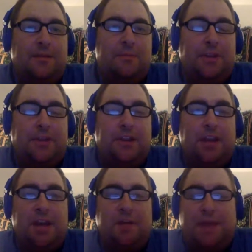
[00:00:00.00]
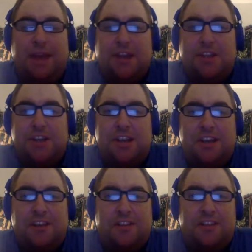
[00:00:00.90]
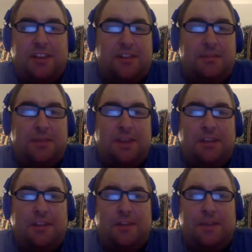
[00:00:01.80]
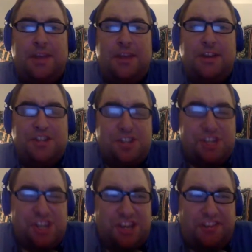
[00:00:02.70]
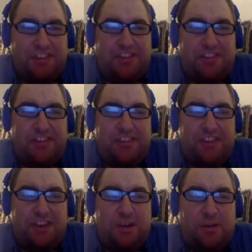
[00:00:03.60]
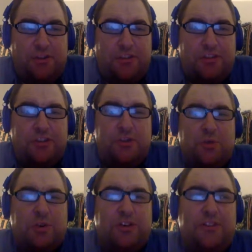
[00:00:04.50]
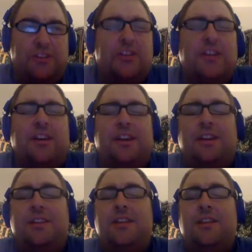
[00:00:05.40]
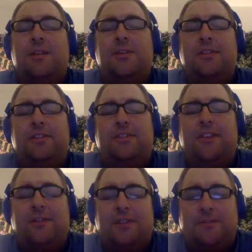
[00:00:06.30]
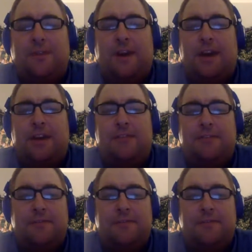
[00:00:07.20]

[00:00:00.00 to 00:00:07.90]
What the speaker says: But the comeback ends up being just a skosh short. They lose it 7-5.